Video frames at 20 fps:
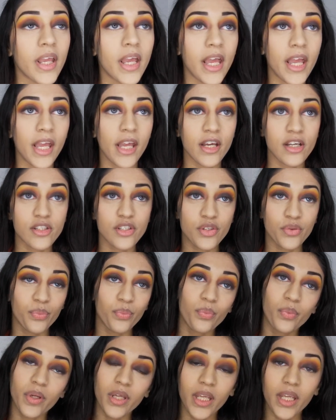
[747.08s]

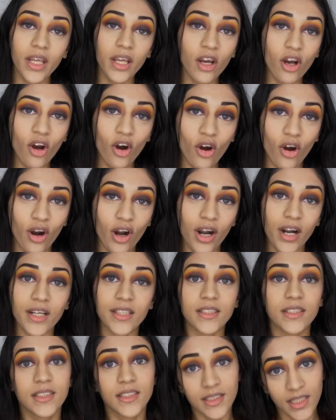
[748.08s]
And we
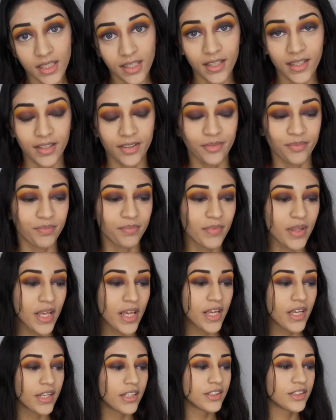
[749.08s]
are done.
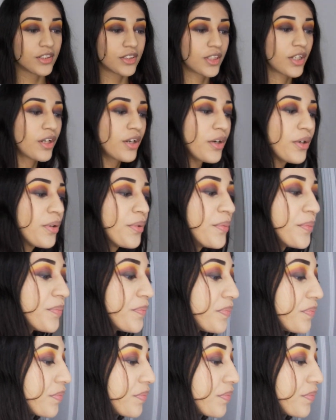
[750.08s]
So